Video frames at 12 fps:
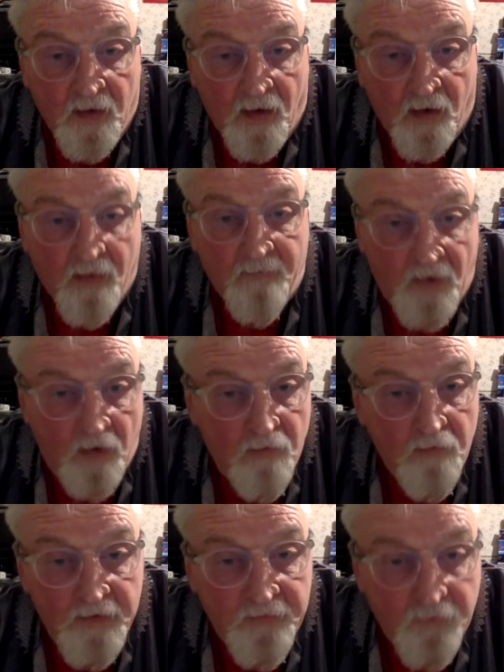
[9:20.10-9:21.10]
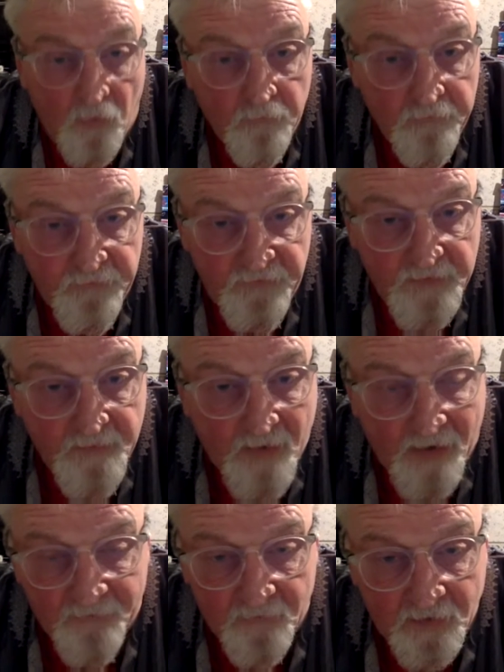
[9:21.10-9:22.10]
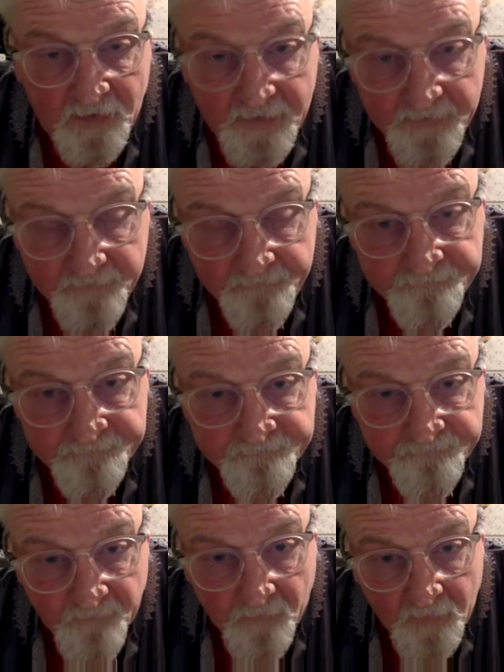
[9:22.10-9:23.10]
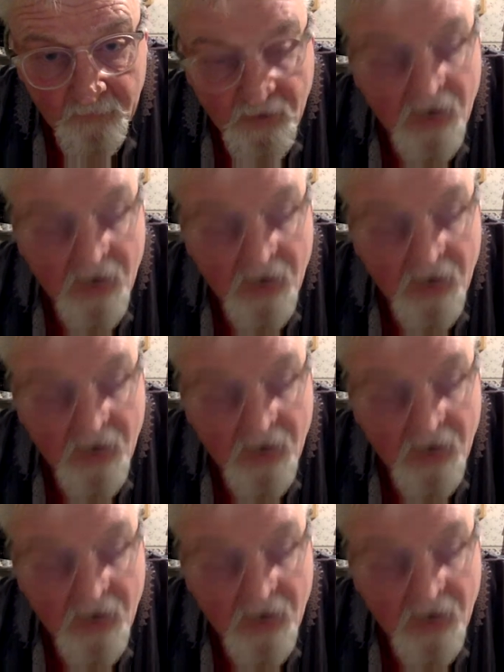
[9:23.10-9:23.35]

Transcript: of holy Tulsi basil in, right?